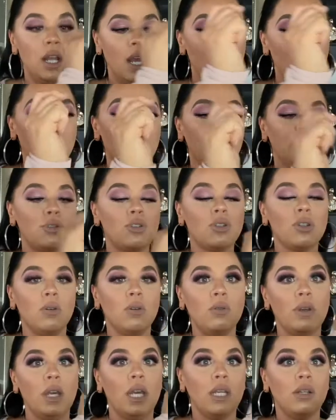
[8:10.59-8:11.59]
And I'm
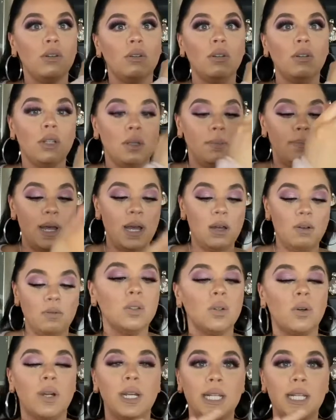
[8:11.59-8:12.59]
so anal about
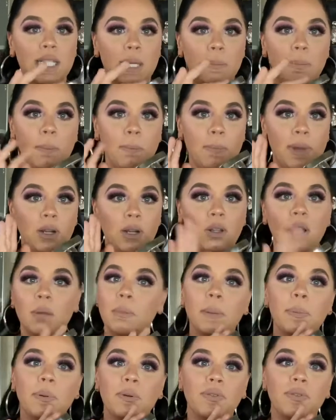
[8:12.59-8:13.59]
or any type of metal on my
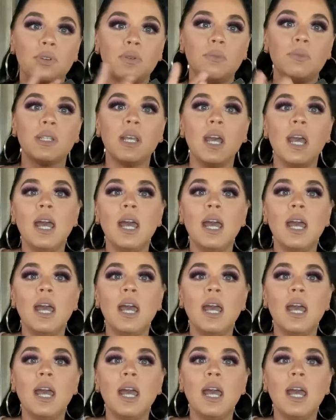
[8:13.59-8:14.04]
perfumes.